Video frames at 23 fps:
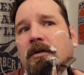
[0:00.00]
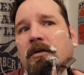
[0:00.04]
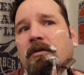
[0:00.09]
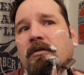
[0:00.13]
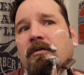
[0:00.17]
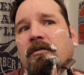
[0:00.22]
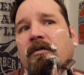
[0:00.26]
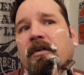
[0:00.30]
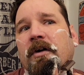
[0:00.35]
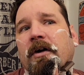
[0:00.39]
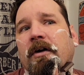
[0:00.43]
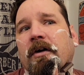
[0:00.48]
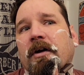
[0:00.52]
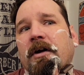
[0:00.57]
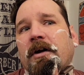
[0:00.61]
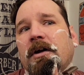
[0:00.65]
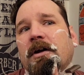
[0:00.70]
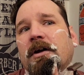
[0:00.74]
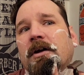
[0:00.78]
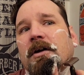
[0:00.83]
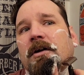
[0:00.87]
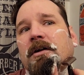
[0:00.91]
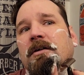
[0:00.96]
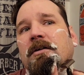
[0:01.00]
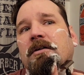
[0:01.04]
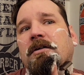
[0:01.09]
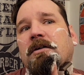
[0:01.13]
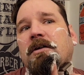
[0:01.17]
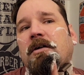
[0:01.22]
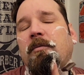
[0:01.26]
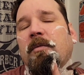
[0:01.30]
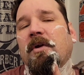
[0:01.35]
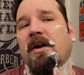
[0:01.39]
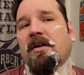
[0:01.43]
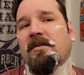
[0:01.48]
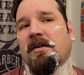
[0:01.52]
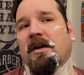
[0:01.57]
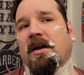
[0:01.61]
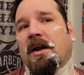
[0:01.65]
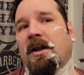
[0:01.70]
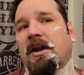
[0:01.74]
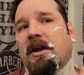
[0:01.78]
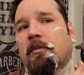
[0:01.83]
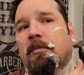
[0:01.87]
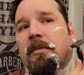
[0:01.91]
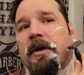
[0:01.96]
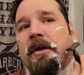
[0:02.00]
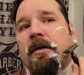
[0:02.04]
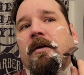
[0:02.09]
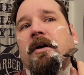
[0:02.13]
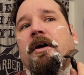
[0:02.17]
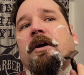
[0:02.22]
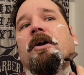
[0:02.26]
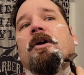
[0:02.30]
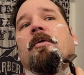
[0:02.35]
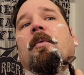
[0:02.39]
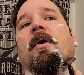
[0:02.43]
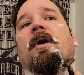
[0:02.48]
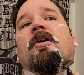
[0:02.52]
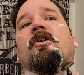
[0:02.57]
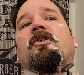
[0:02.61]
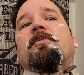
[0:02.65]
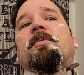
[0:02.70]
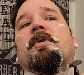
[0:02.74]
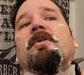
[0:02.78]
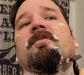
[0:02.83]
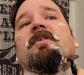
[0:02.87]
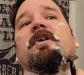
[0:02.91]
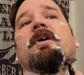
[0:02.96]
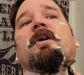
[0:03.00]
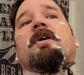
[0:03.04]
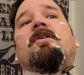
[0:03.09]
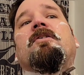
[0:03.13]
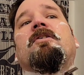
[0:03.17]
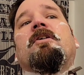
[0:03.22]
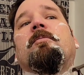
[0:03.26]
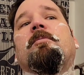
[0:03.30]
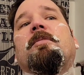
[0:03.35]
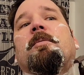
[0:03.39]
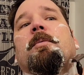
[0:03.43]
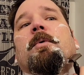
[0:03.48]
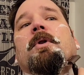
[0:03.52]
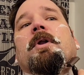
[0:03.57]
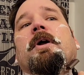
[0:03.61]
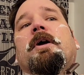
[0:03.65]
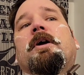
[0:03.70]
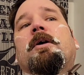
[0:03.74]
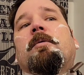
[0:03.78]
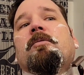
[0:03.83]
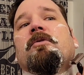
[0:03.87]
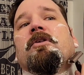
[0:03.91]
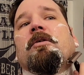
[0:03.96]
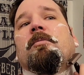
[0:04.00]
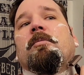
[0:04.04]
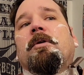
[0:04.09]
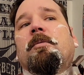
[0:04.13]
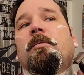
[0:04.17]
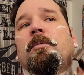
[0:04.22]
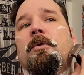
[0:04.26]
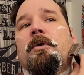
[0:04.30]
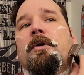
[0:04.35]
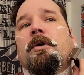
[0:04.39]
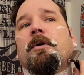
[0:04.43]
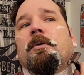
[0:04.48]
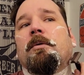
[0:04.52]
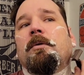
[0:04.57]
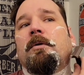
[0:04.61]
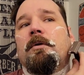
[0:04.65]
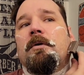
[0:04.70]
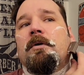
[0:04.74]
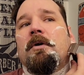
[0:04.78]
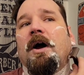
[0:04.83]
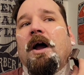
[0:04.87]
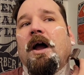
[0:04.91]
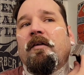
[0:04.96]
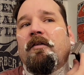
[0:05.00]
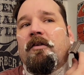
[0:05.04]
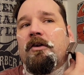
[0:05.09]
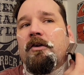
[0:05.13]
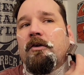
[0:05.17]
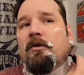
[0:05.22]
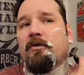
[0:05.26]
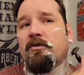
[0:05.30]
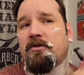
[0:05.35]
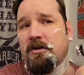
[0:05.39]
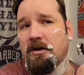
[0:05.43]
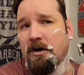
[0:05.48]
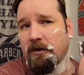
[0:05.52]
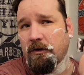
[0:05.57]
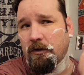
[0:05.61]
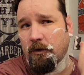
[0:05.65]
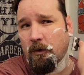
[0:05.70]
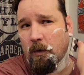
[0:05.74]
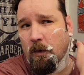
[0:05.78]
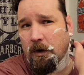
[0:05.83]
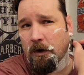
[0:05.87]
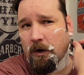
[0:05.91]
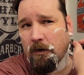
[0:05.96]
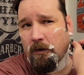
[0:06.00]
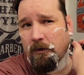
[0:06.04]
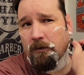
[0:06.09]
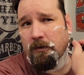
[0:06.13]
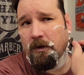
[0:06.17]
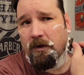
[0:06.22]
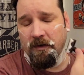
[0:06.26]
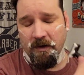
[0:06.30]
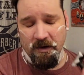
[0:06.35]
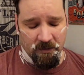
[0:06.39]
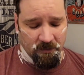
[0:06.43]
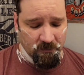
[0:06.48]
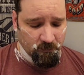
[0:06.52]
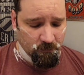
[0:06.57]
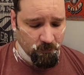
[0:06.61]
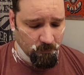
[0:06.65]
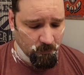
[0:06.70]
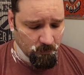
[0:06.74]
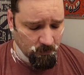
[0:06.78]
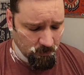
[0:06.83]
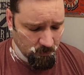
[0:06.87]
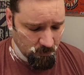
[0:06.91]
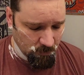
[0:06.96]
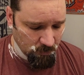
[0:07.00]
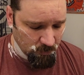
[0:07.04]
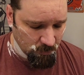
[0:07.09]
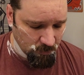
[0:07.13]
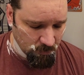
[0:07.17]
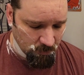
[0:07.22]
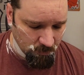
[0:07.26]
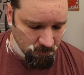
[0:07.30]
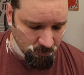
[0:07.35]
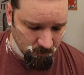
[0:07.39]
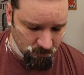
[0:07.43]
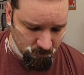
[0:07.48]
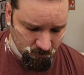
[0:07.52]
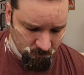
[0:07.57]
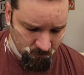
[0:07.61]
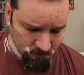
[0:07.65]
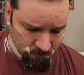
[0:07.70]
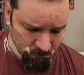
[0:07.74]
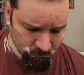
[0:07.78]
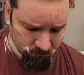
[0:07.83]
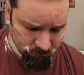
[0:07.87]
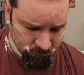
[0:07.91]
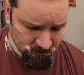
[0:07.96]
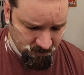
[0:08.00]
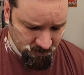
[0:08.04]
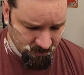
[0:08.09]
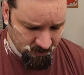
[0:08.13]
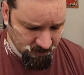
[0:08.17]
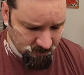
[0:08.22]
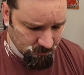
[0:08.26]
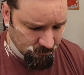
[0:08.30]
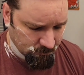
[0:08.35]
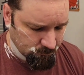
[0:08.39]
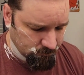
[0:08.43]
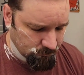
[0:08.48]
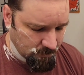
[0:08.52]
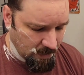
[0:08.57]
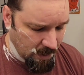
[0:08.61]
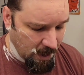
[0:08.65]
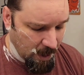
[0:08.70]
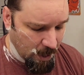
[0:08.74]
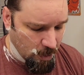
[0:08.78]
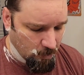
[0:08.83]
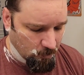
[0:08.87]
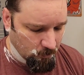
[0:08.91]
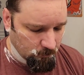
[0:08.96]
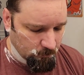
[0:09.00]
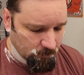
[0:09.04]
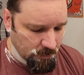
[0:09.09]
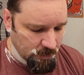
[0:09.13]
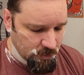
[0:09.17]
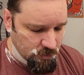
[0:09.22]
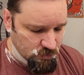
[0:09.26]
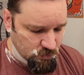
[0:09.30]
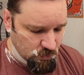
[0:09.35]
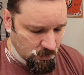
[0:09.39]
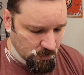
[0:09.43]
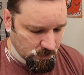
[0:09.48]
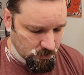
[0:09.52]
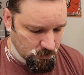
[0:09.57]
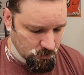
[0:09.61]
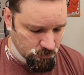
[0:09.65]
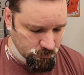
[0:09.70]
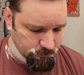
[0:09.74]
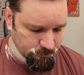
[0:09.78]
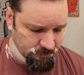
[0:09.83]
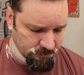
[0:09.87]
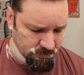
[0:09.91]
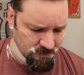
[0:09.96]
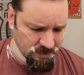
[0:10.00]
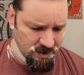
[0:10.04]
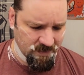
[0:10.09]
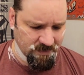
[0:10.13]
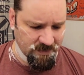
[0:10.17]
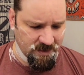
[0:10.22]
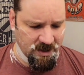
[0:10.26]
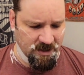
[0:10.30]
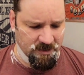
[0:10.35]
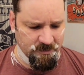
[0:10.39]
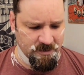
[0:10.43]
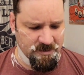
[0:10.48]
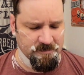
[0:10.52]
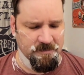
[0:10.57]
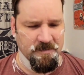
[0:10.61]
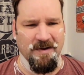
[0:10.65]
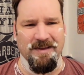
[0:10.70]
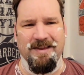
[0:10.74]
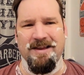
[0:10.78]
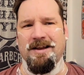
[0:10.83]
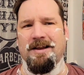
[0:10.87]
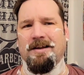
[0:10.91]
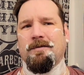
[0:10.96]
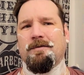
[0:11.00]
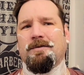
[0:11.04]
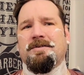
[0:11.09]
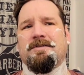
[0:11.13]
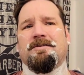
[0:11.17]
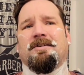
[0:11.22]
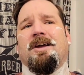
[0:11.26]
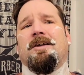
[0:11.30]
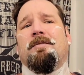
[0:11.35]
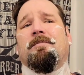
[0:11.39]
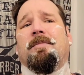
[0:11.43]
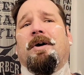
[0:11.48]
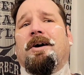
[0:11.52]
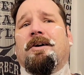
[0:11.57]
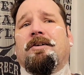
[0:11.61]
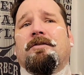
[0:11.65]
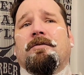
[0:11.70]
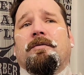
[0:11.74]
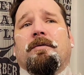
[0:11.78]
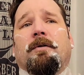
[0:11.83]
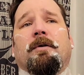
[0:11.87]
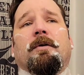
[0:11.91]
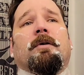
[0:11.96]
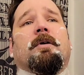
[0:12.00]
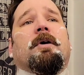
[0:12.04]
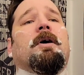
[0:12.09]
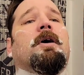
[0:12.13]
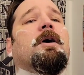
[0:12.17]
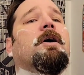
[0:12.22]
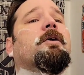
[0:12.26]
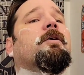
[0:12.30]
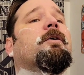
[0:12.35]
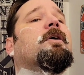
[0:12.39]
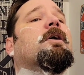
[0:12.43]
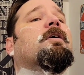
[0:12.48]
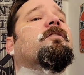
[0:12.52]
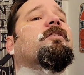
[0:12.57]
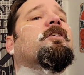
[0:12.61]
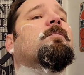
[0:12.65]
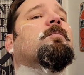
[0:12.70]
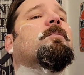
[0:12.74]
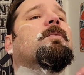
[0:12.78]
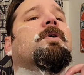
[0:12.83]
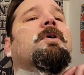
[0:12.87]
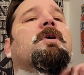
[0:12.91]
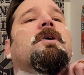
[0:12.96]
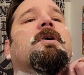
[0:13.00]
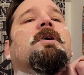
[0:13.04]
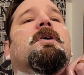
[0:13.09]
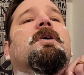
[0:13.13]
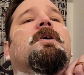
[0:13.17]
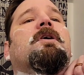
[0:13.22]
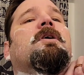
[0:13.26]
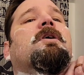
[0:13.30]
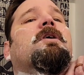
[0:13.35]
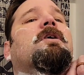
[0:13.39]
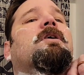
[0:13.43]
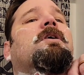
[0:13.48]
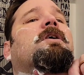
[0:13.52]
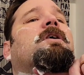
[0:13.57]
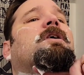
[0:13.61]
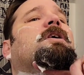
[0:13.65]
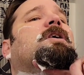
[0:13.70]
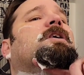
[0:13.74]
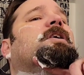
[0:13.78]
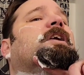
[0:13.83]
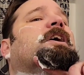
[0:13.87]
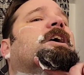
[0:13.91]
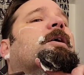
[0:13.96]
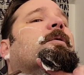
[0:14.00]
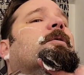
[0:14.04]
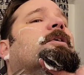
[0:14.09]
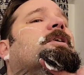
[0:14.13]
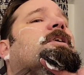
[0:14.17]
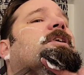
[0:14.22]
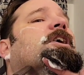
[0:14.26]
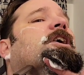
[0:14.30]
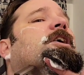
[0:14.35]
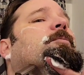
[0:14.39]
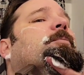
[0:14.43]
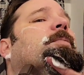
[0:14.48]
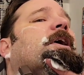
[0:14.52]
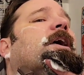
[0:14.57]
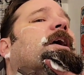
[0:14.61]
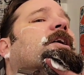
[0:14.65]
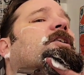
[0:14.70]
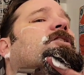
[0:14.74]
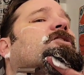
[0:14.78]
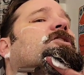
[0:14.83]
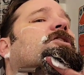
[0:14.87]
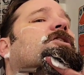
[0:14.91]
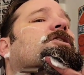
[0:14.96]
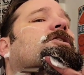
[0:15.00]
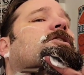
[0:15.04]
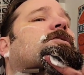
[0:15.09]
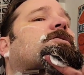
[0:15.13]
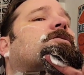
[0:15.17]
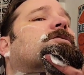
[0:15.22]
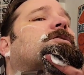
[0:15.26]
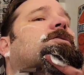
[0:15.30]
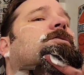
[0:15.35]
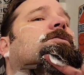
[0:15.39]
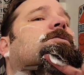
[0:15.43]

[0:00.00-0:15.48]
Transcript: varying. I mean, it's like any blade, right? Your mileage may vary. Some people like them, some people don't. I haven't used the other DORCOs. I think these are the higher range DORCOs, but they're not that expensive. I think it was $10 for 100 of them. They come in 10 packs of